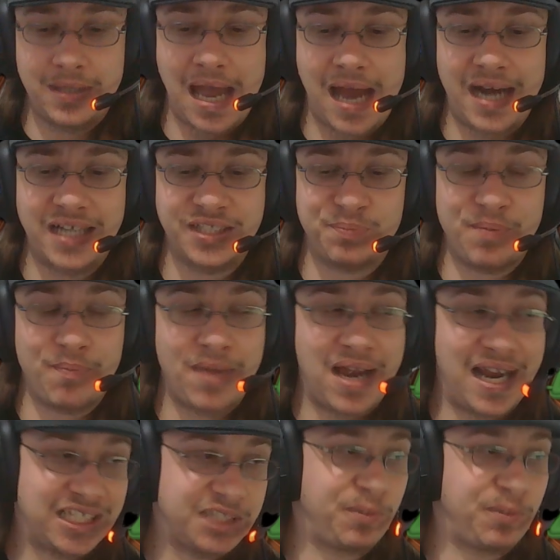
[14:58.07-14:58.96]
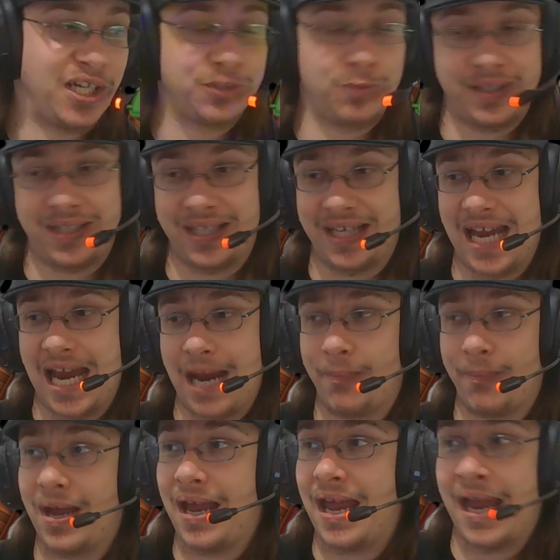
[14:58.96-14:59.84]
that has been my experience with the
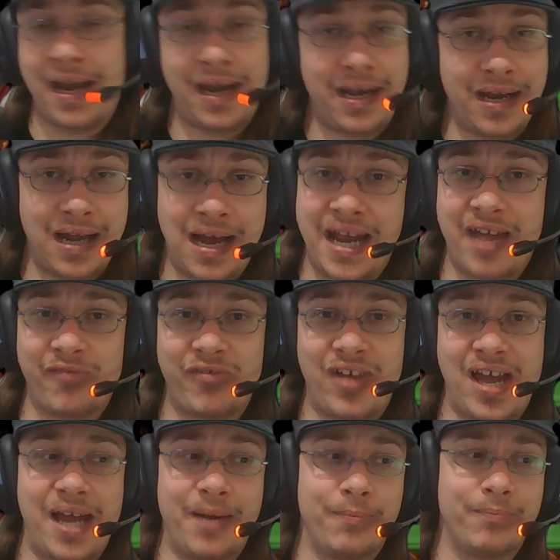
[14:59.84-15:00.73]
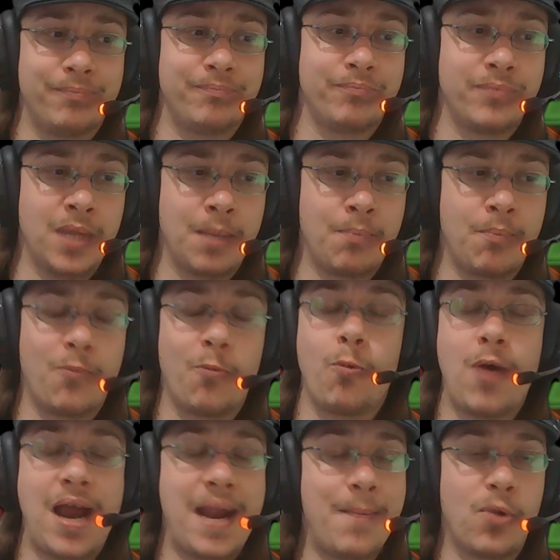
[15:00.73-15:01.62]
game, and I have had
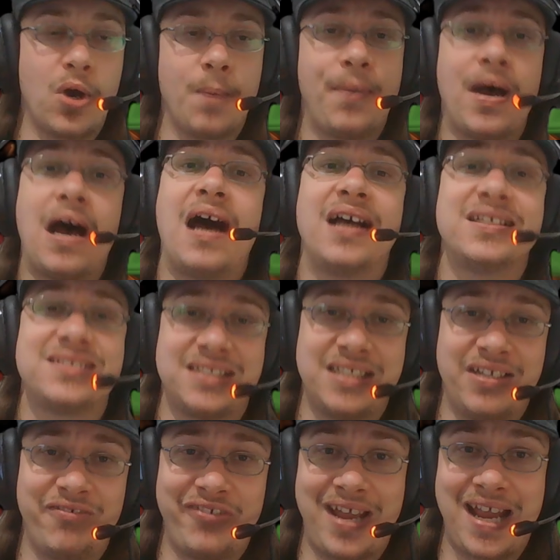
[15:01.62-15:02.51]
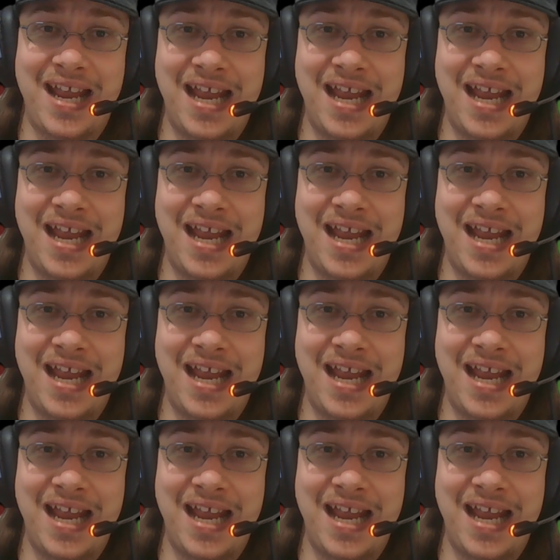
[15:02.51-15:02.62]
way more positive